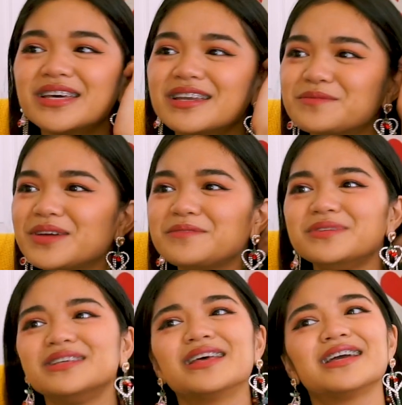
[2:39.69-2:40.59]
then it made
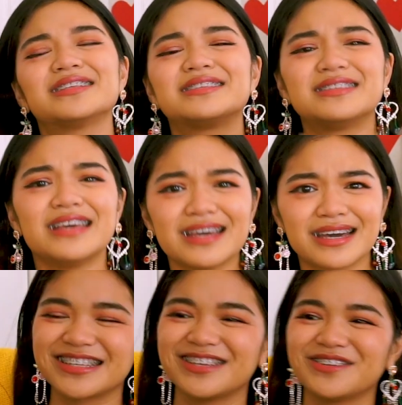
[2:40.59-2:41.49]
me
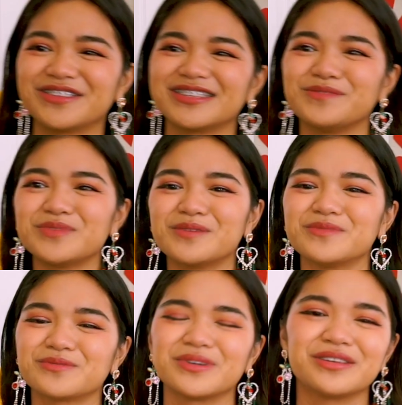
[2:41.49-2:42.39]
sick. The
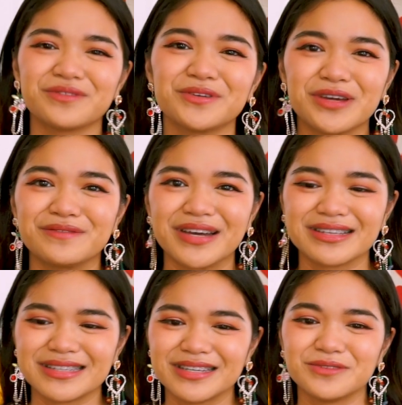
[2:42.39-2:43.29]
symptoms whenever you get a
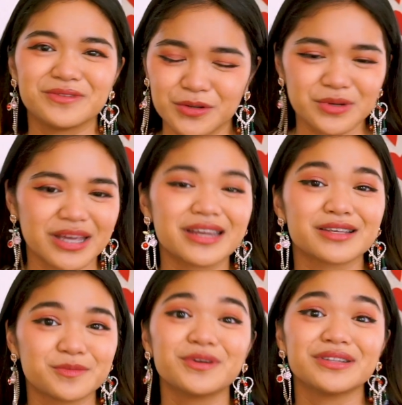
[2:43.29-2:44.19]
vaccine, you can
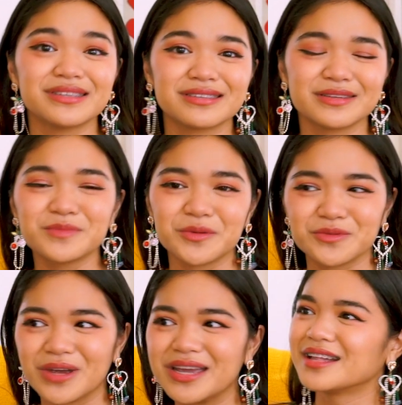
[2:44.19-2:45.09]
experience
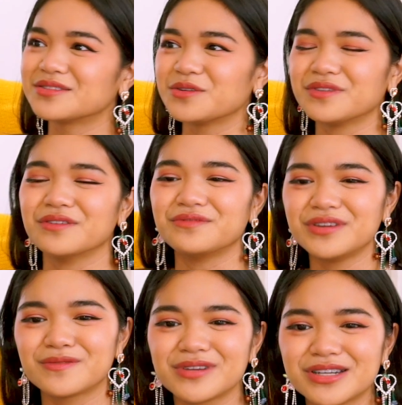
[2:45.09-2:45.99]
symptoms, right? And so I felt
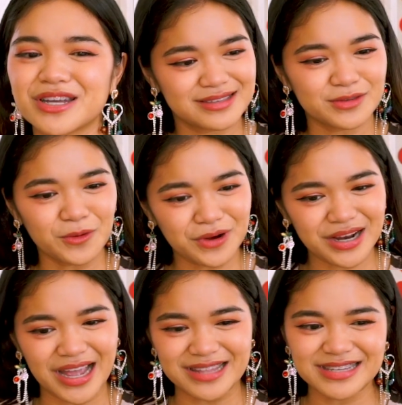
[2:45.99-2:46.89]
feverish,
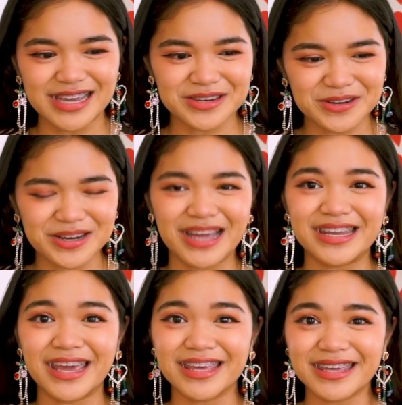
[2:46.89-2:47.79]
sore, and tender, and
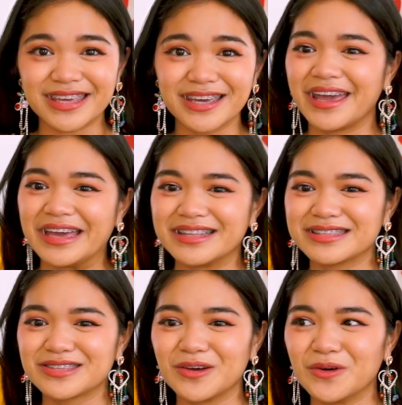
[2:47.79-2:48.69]
achy. And
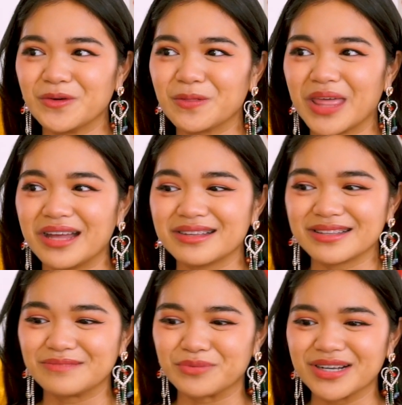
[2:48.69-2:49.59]
so that
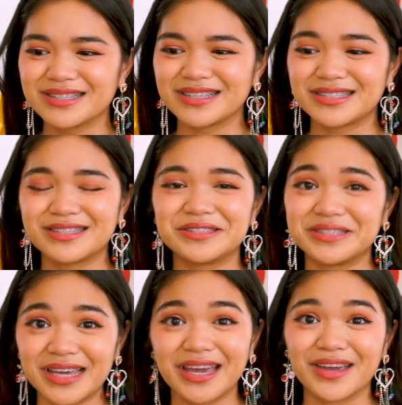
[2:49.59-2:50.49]
brings us to
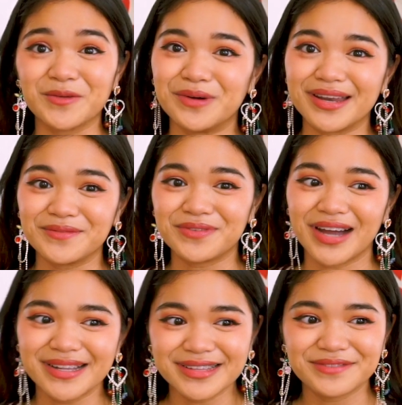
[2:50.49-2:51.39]
today when I'm
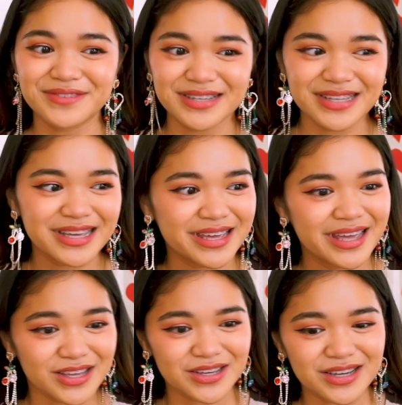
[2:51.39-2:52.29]
finally
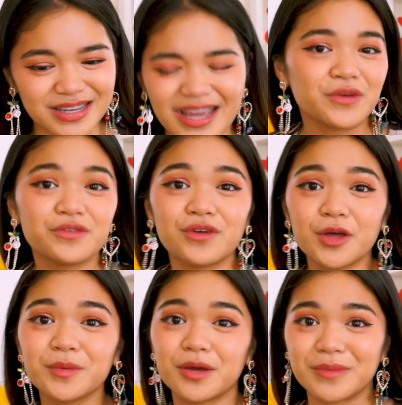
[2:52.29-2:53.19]
feeling good. If you
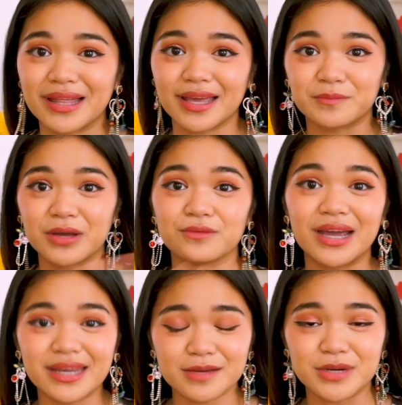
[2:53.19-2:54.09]
follow me on my
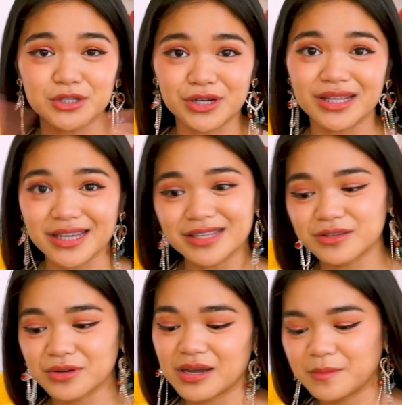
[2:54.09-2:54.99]
writing, my journaling
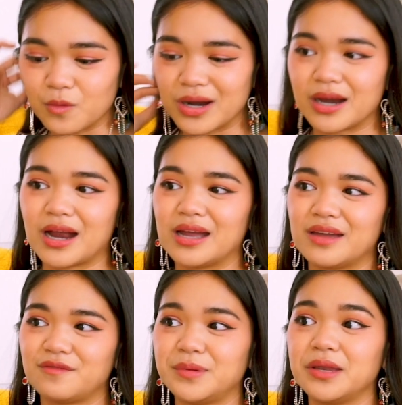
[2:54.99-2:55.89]
Instagram, where I
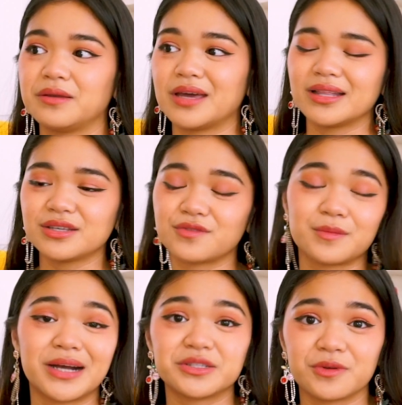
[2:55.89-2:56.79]
have been, at least for the
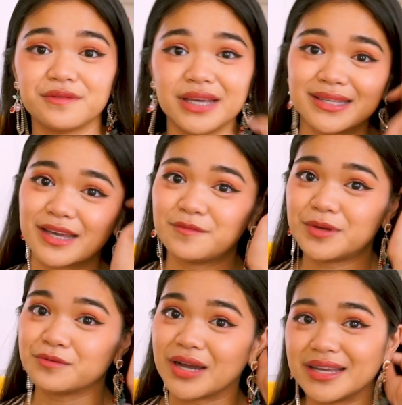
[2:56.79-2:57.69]
past 12 days, I've
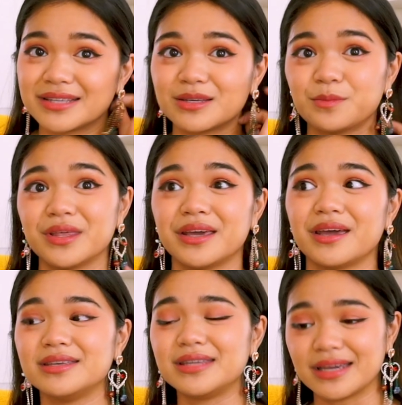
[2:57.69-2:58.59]
been writing something
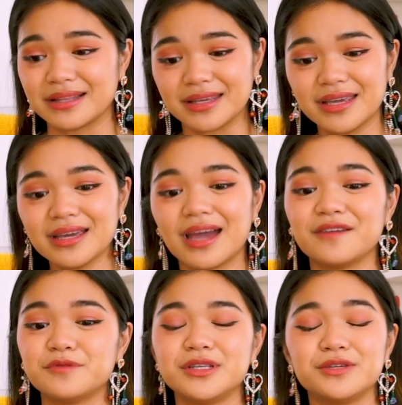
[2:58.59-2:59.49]
daily.
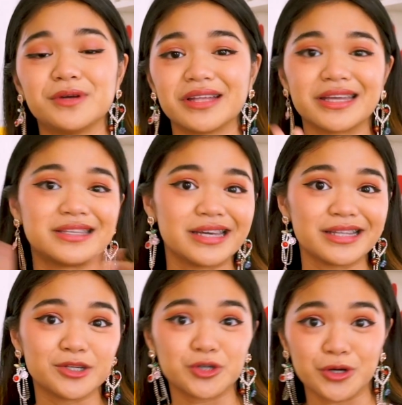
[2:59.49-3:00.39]
I've been doing a
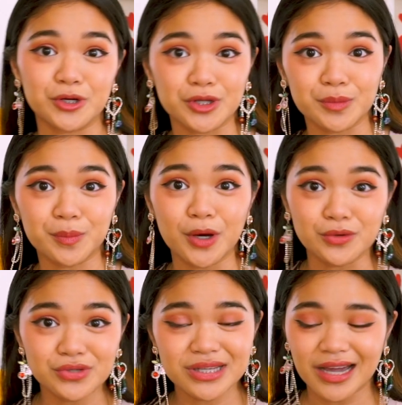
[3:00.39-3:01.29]
daily journal post,